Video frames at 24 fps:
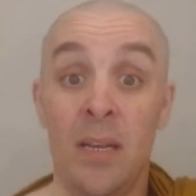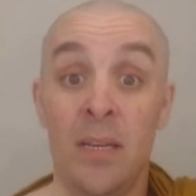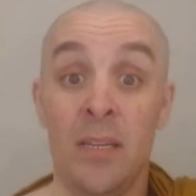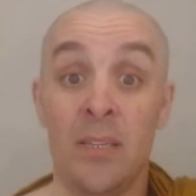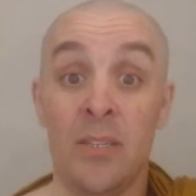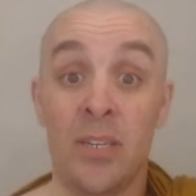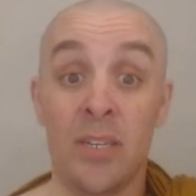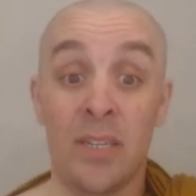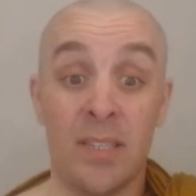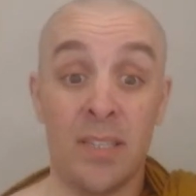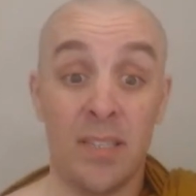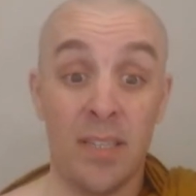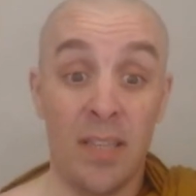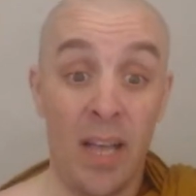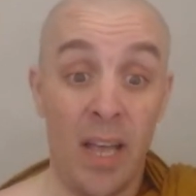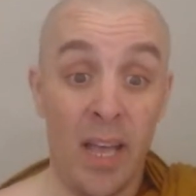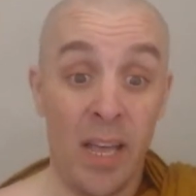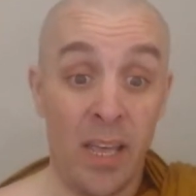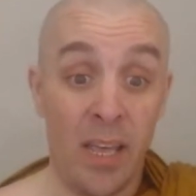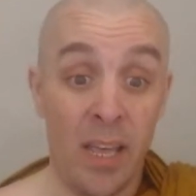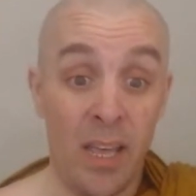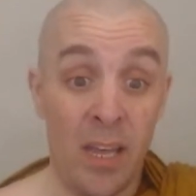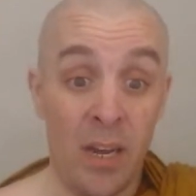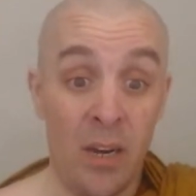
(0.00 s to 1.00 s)
Just
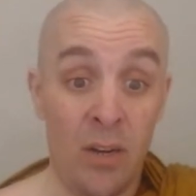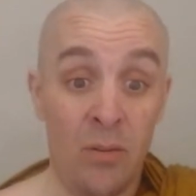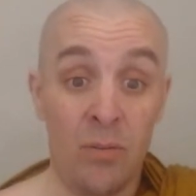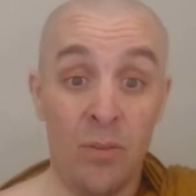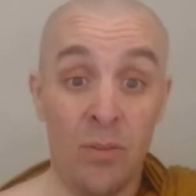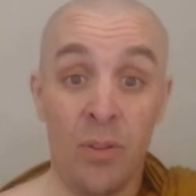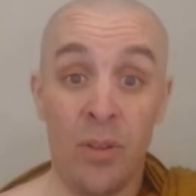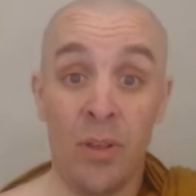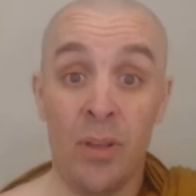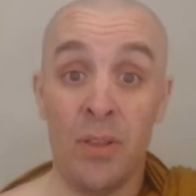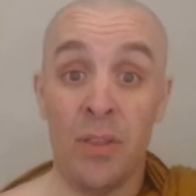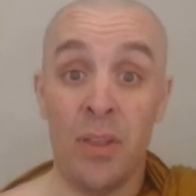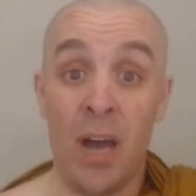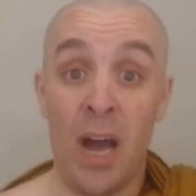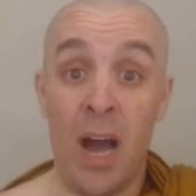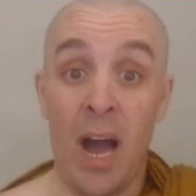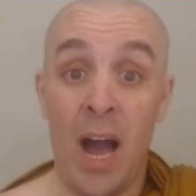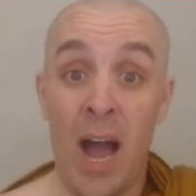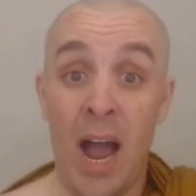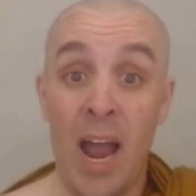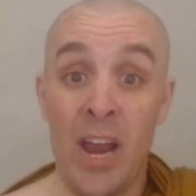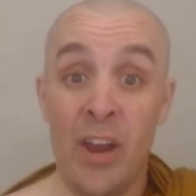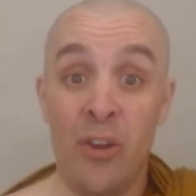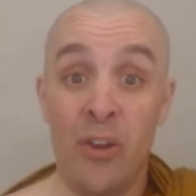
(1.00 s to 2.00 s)
like, the
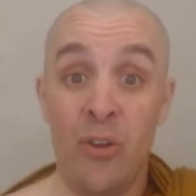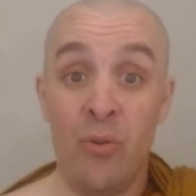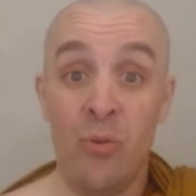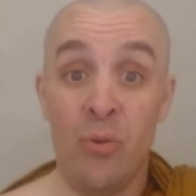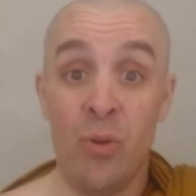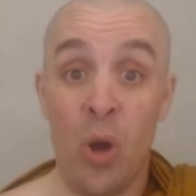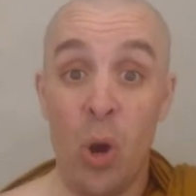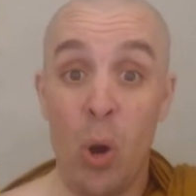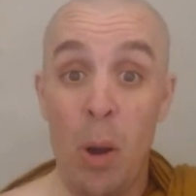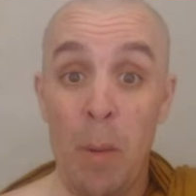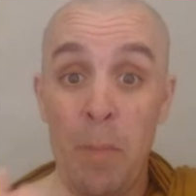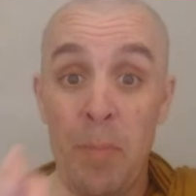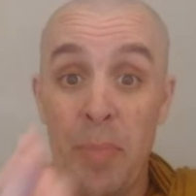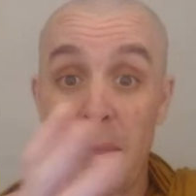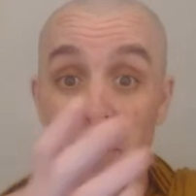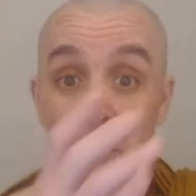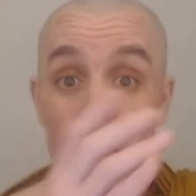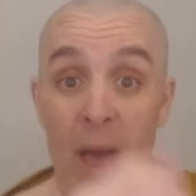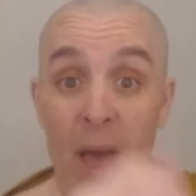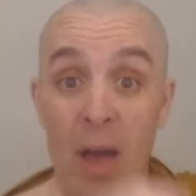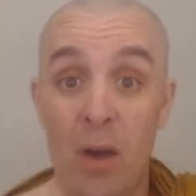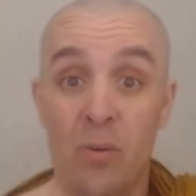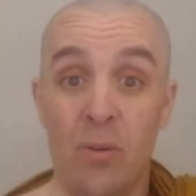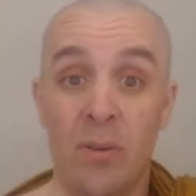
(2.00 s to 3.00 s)
higher you go up the
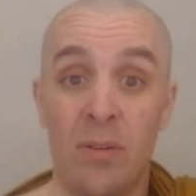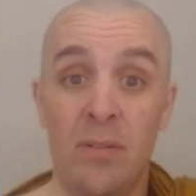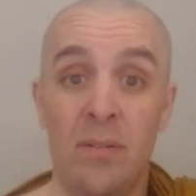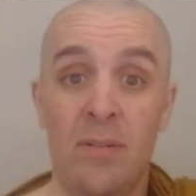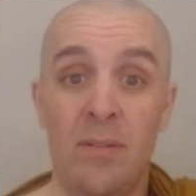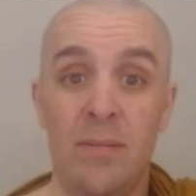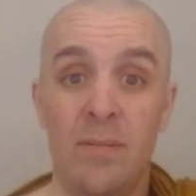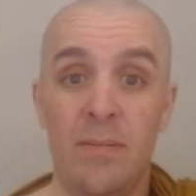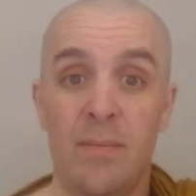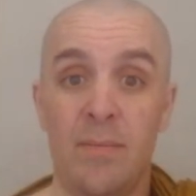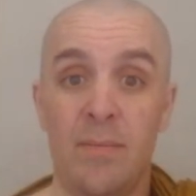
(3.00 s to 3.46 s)
mountain,